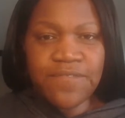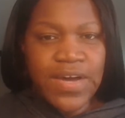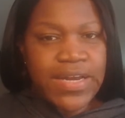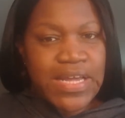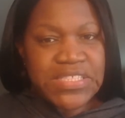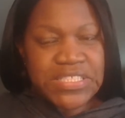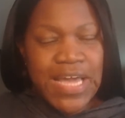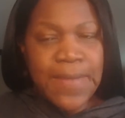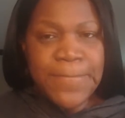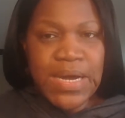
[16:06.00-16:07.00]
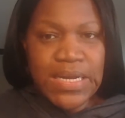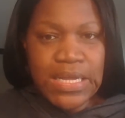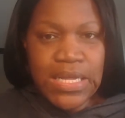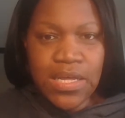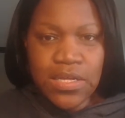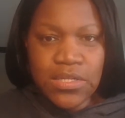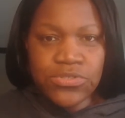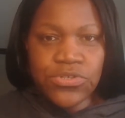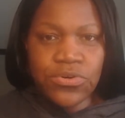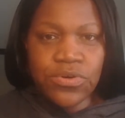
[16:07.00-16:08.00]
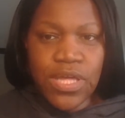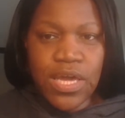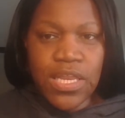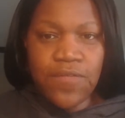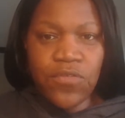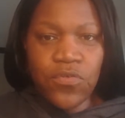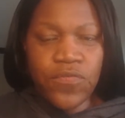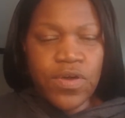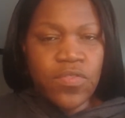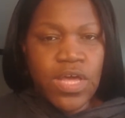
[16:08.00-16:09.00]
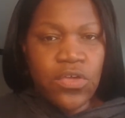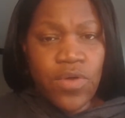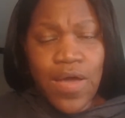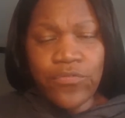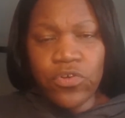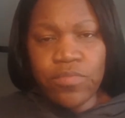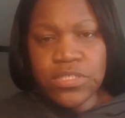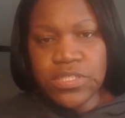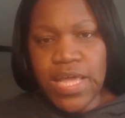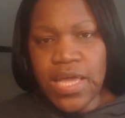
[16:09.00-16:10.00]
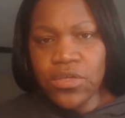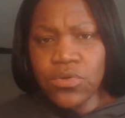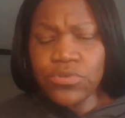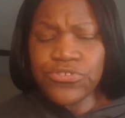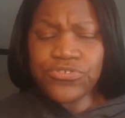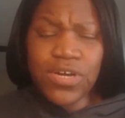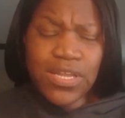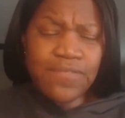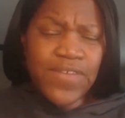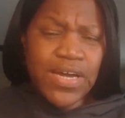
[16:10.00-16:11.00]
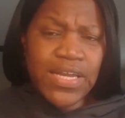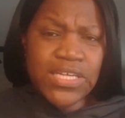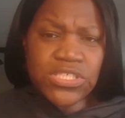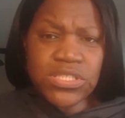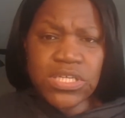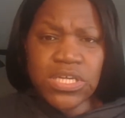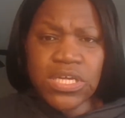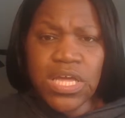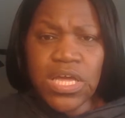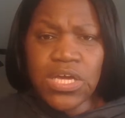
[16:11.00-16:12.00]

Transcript: finances, and money. So, again, if you feel that you have too much debt, you are struggling financially,